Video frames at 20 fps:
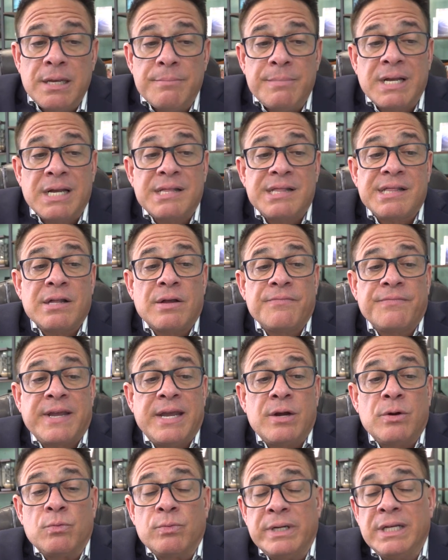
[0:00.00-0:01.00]
Because
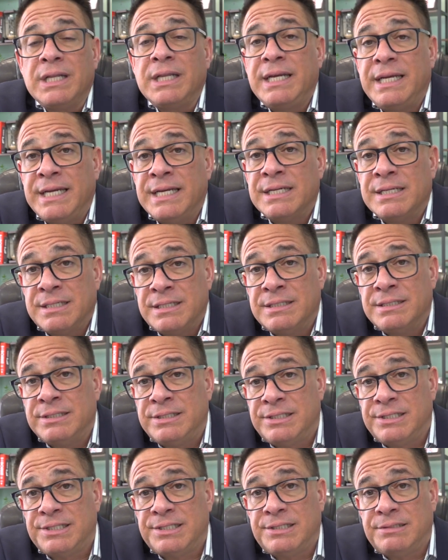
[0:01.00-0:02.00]
self-care really
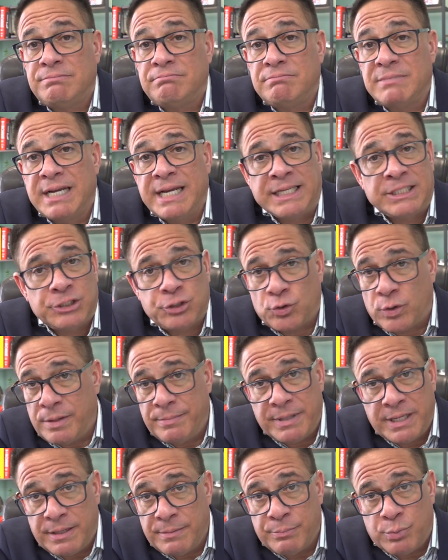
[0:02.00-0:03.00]
is
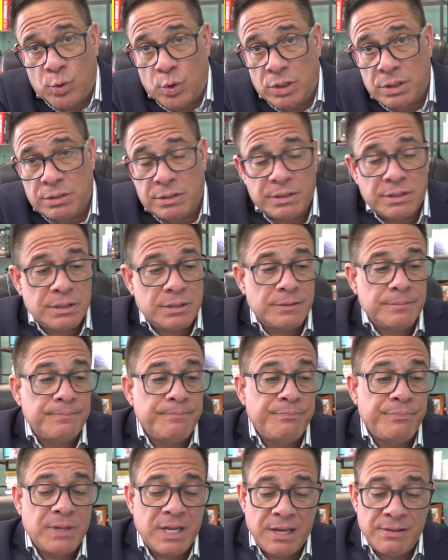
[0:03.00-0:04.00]
extremely important.
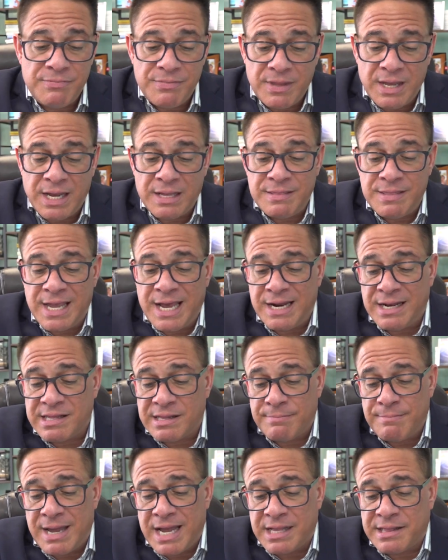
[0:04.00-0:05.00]
And, and that is
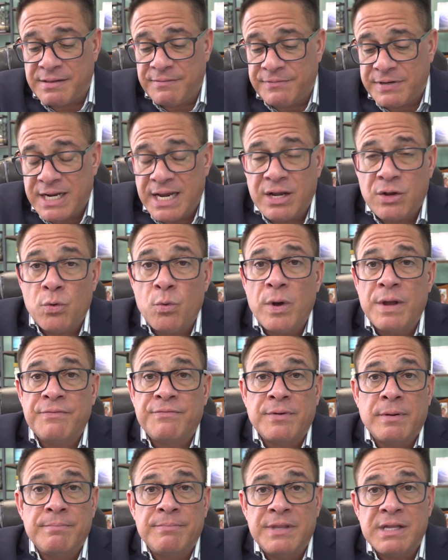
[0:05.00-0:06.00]
a massive takeaway
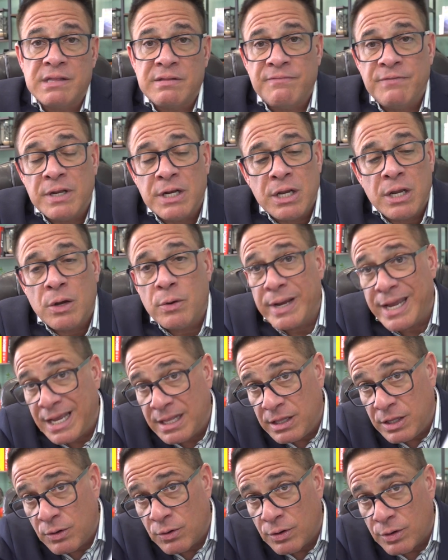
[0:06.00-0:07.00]
from this video
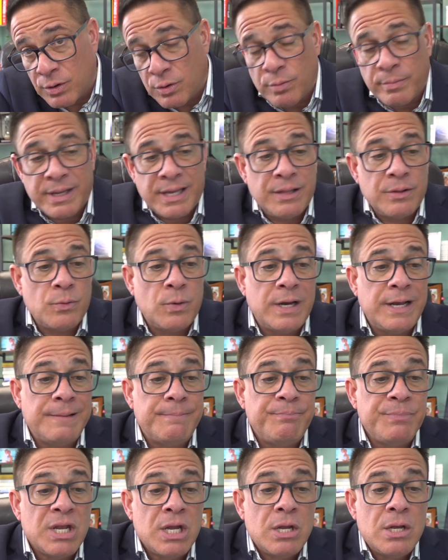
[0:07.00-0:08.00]
and the article, by the way.
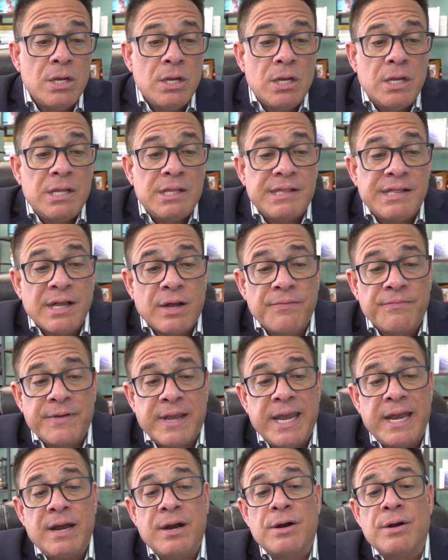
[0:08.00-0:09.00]

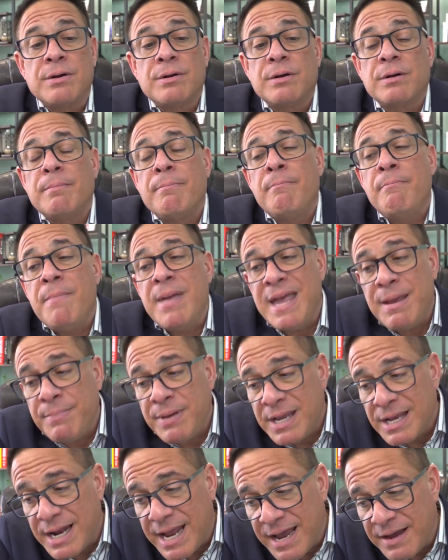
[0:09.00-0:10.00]
Self-care may
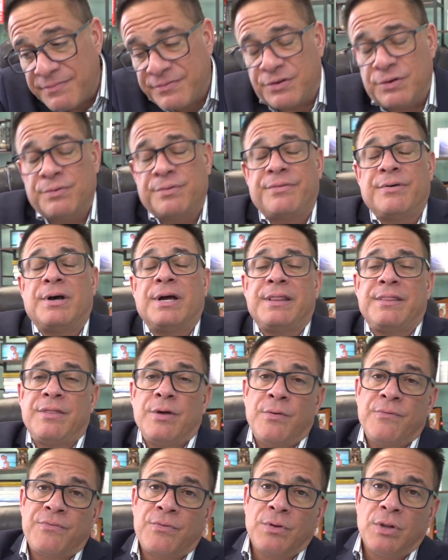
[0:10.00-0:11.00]
be an afterthought,
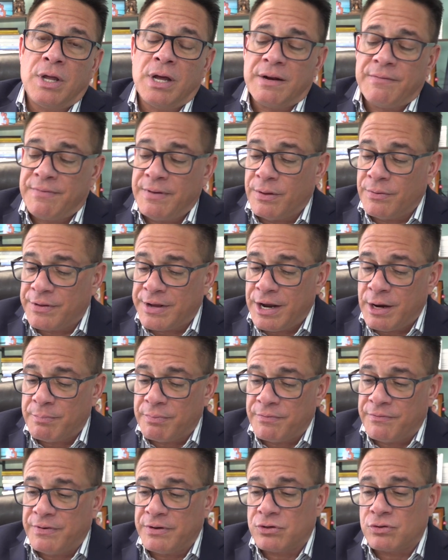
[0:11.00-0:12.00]
though, for a lot of healthcare
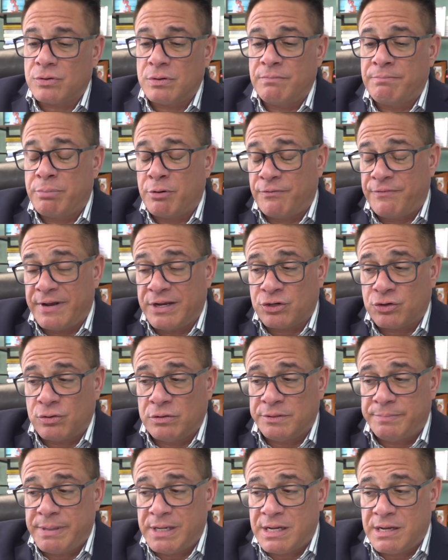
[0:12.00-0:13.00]
profi-
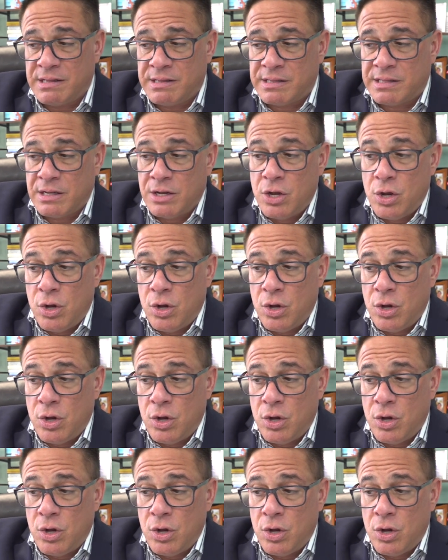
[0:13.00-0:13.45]
professionals because